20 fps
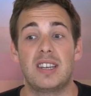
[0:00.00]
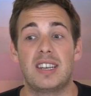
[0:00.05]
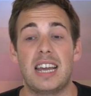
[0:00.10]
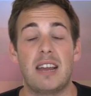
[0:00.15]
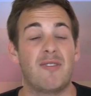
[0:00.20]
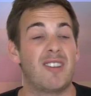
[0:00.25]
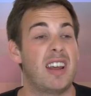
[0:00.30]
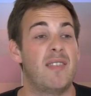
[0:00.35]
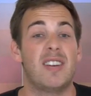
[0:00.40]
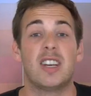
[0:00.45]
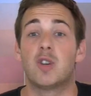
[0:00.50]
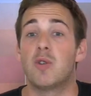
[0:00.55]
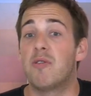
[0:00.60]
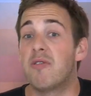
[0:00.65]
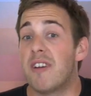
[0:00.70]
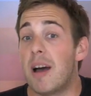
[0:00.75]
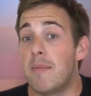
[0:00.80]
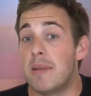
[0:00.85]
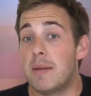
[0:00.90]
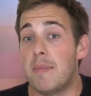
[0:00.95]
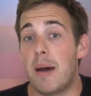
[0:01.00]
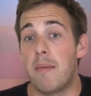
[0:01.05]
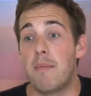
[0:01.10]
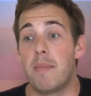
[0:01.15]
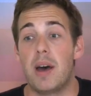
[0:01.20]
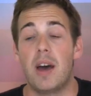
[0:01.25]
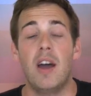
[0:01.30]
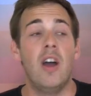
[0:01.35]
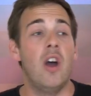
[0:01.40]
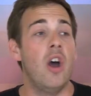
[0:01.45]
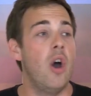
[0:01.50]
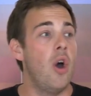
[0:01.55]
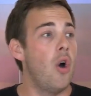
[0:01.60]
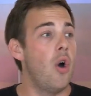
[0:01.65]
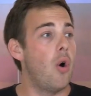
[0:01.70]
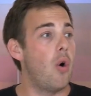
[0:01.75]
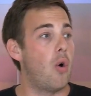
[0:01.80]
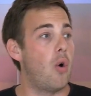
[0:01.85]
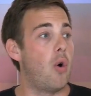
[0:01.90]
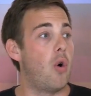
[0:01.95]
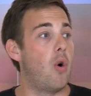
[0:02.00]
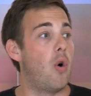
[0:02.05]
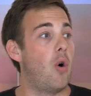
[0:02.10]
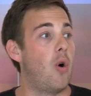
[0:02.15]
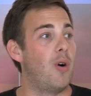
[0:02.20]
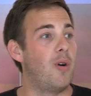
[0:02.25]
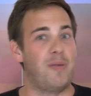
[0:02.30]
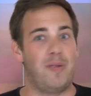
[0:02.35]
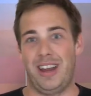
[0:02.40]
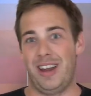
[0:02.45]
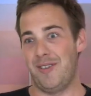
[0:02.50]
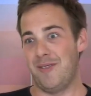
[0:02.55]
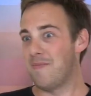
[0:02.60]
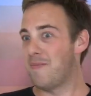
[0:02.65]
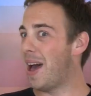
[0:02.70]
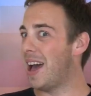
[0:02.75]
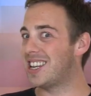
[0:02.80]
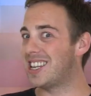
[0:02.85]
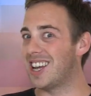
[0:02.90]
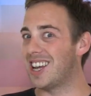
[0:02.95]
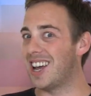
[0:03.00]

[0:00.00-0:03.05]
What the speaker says: safe, give it to a family member. Or even better,